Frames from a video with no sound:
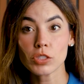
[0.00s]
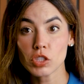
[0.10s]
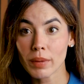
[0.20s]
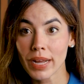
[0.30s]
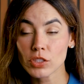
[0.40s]
way
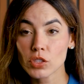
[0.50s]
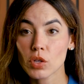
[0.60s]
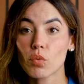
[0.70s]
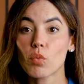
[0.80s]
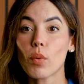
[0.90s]
too
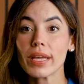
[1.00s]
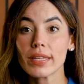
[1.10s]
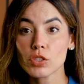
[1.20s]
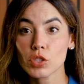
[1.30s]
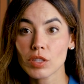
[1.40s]
much,
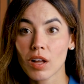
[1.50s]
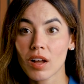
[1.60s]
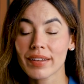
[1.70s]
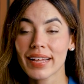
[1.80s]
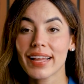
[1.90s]
waiting too
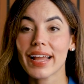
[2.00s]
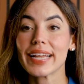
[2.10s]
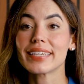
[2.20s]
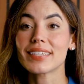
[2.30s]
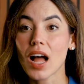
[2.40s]
long,
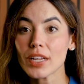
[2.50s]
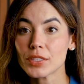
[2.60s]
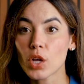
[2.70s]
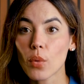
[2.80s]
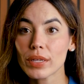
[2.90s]
and
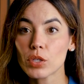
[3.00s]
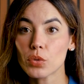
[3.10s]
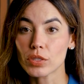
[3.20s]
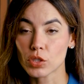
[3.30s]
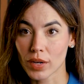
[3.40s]
not knowing who to